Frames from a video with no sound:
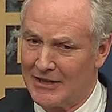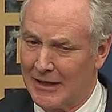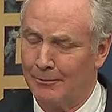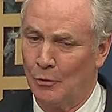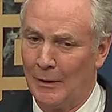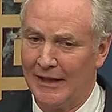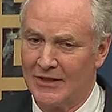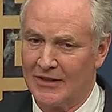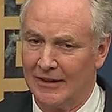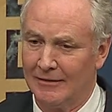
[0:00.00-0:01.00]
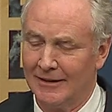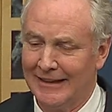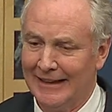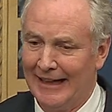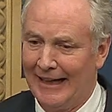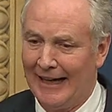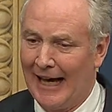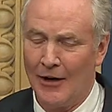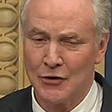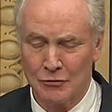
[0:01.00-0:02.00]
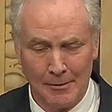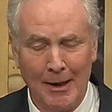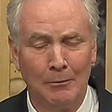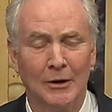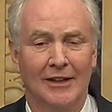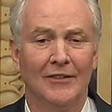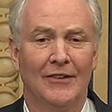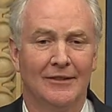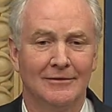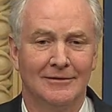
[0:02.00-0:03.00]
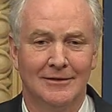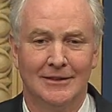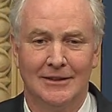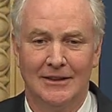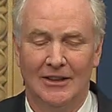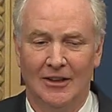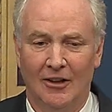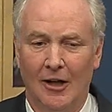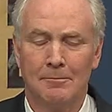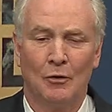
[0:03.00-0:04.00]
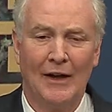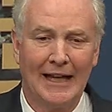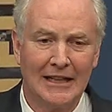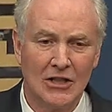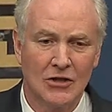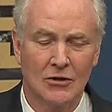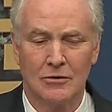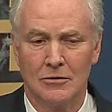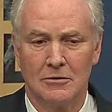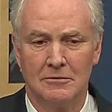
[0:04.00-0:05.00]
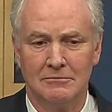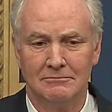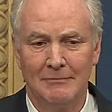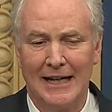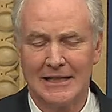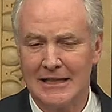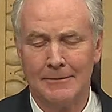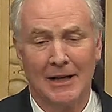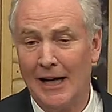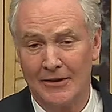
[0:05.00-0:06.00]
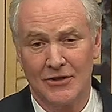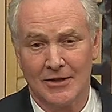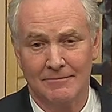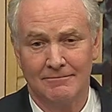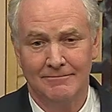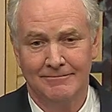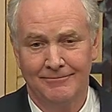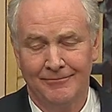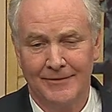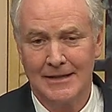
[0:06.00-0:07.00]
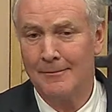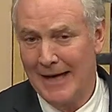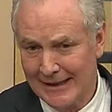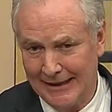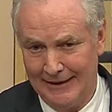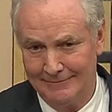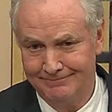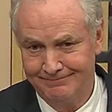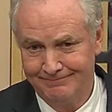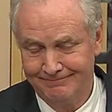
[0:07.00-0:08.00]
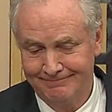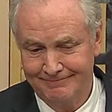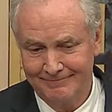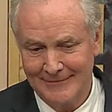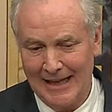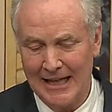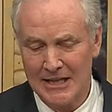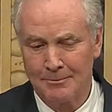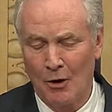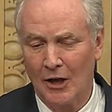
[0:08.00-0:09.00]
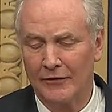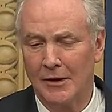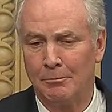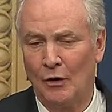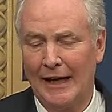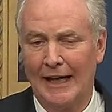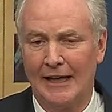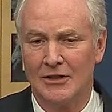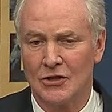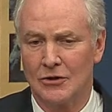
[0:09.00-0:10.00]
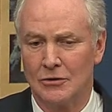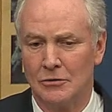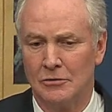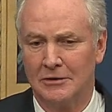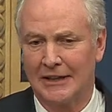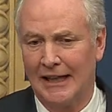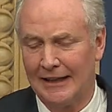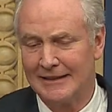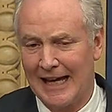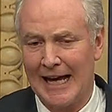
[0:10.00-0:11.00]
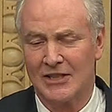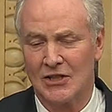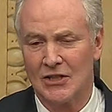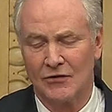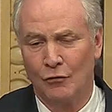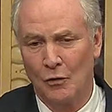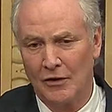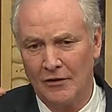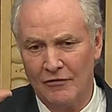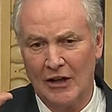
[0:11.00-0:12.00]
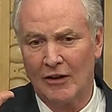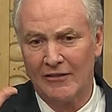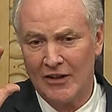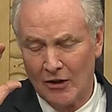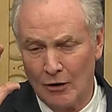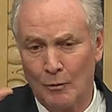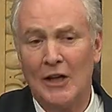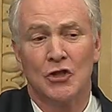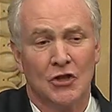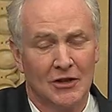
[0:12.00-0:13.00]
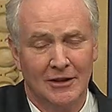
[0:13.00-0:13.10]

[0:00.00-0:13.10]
couple weeks that House Republicans are planning to make deep cuts to Medicaid as part of a plan to cut taxes for the very, very rich